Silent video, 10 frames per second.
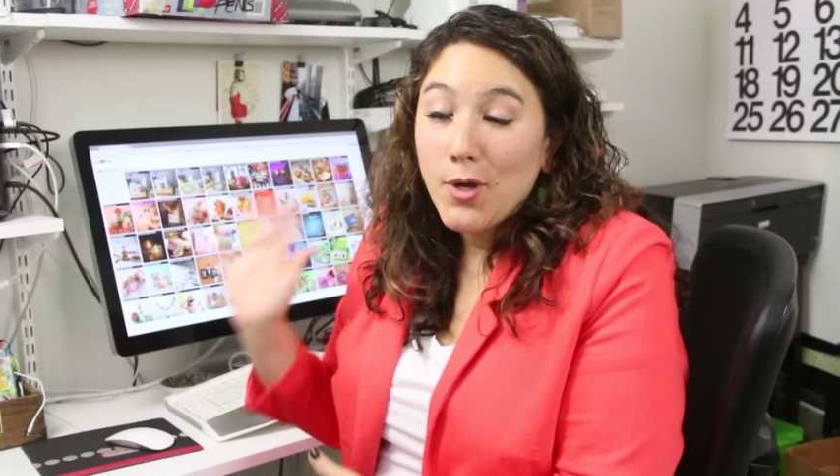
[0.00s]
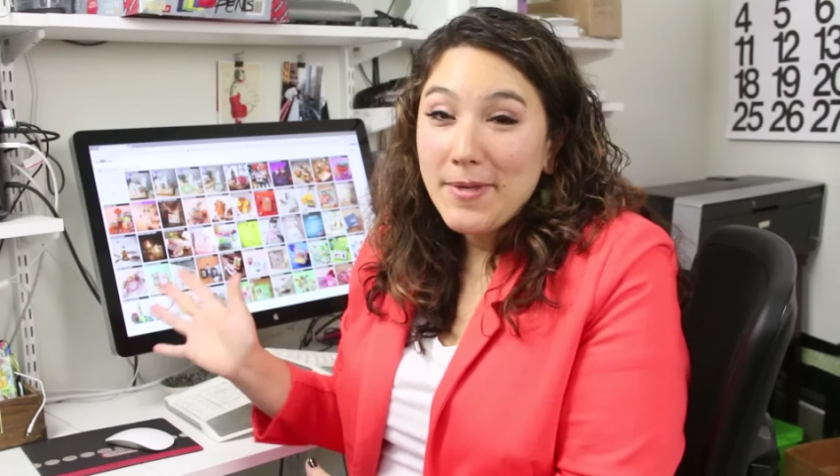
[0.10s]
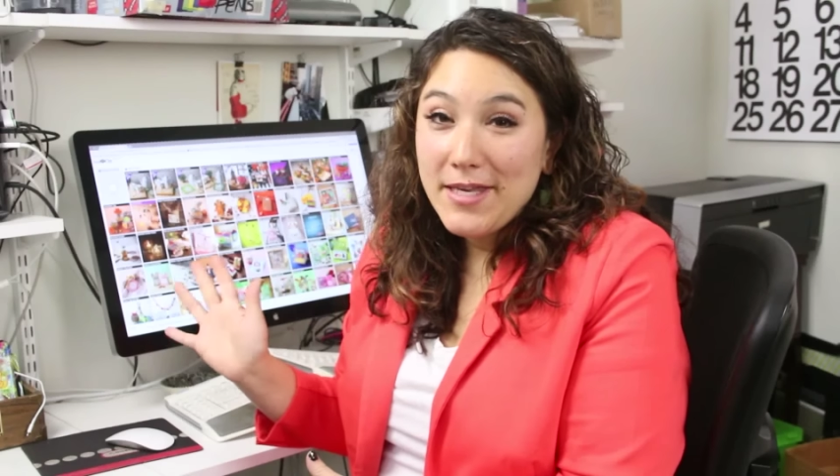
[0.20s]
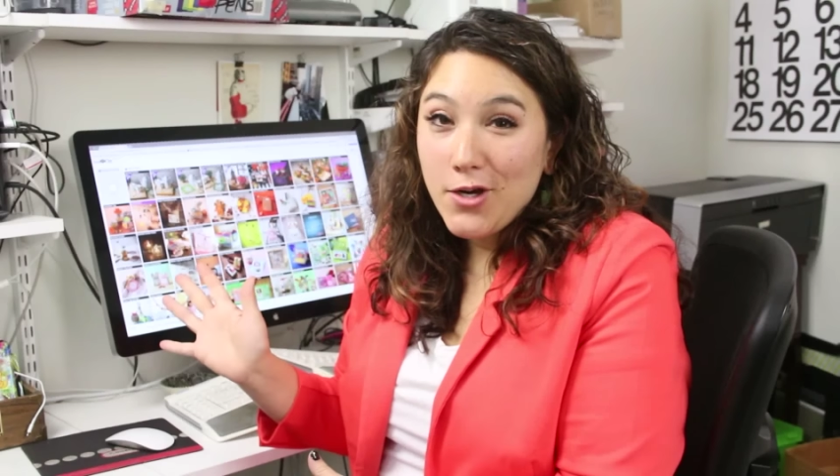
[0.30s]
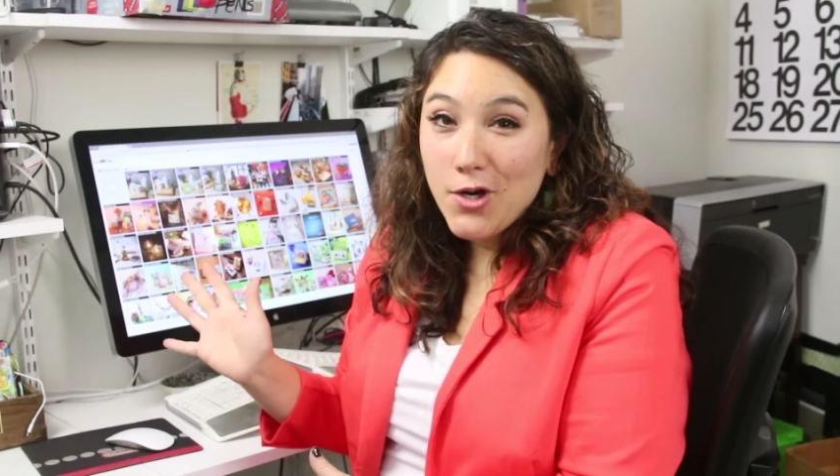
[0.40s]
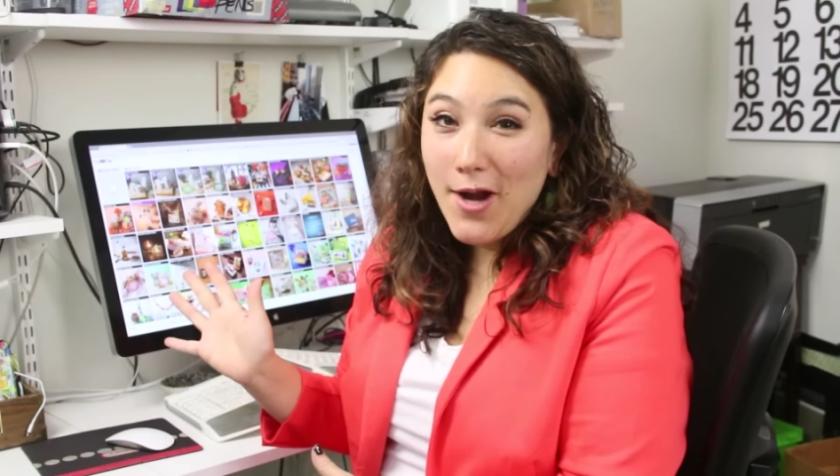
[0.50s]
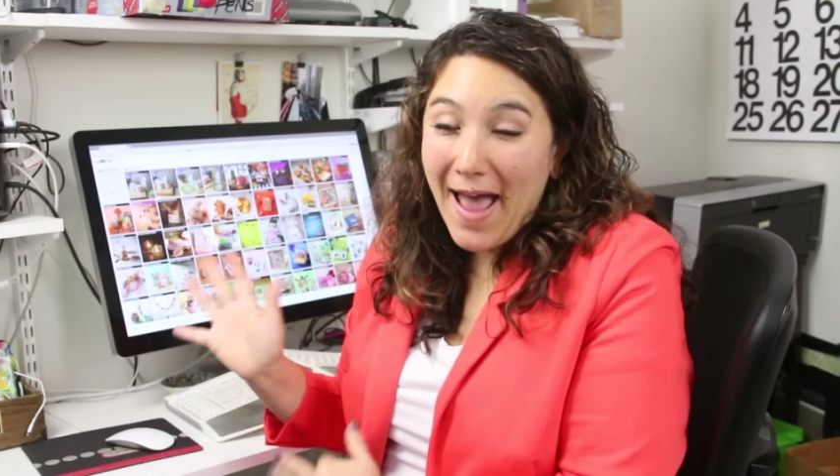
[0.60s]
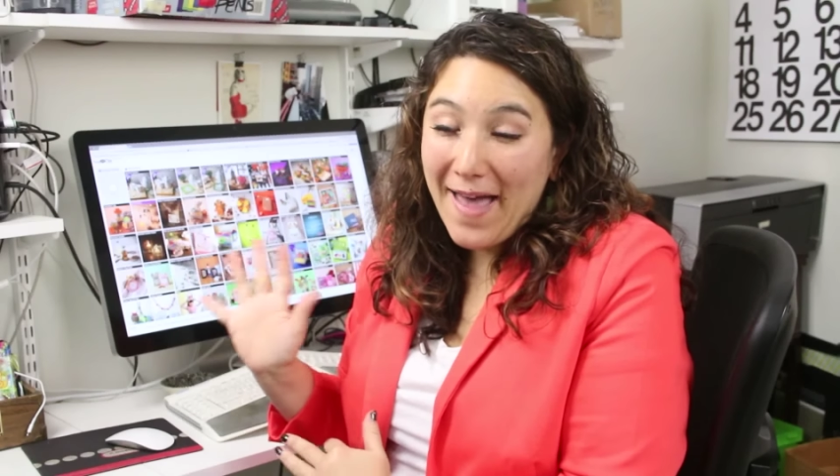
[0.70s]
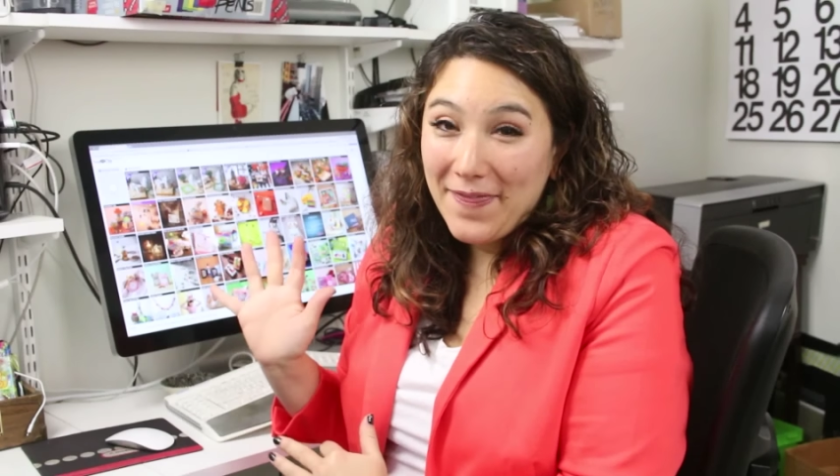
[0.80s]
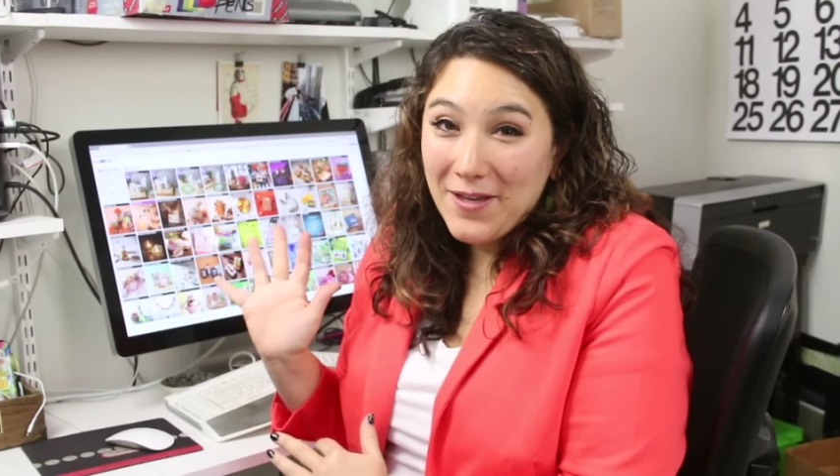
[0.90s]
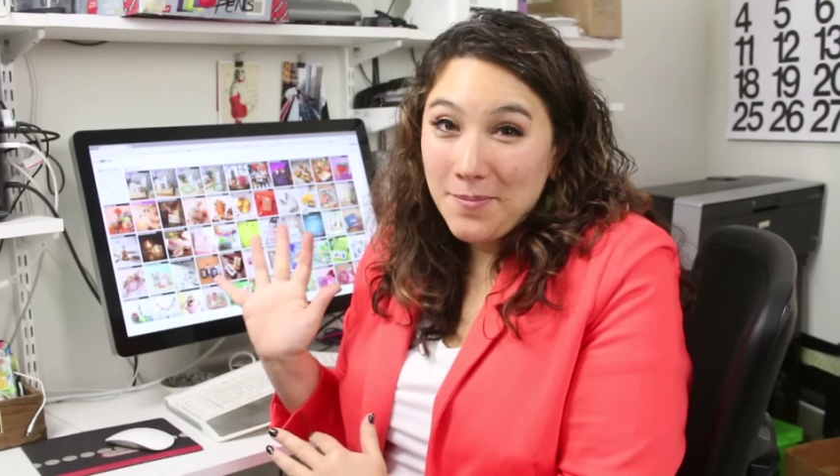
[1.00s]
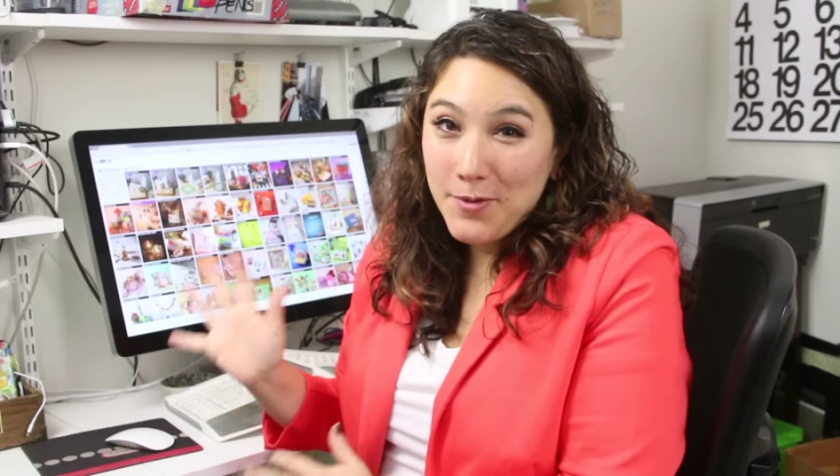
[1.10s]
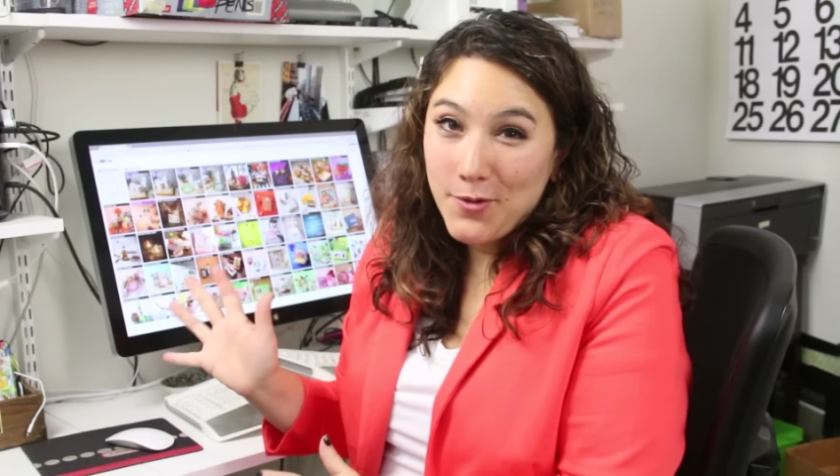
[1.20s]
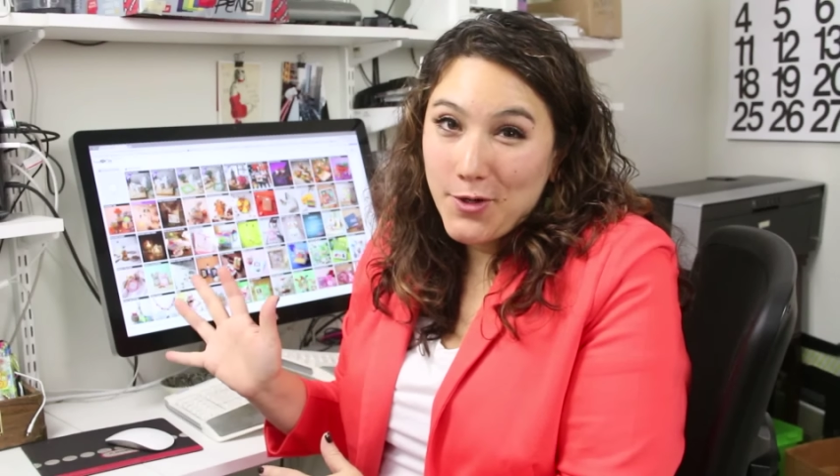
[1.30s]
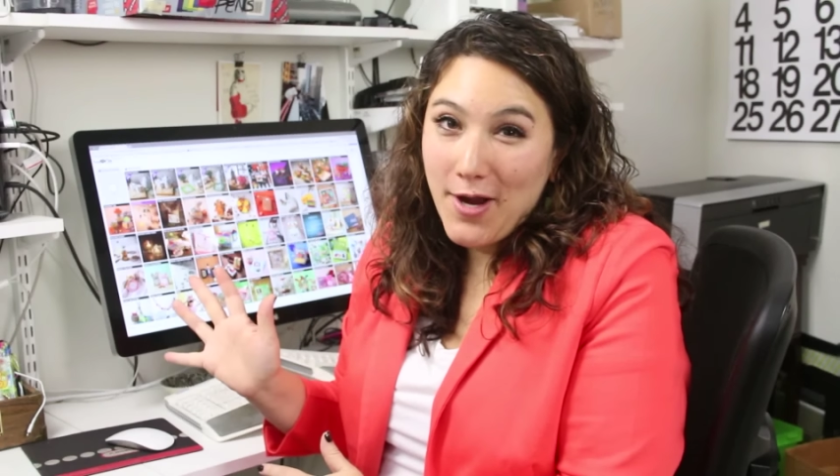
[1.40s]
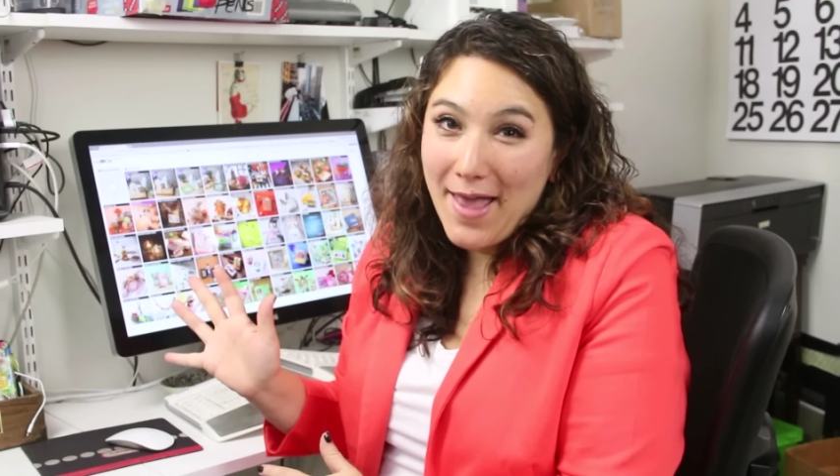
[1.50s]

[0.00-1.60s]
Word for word: So I'm here at the computer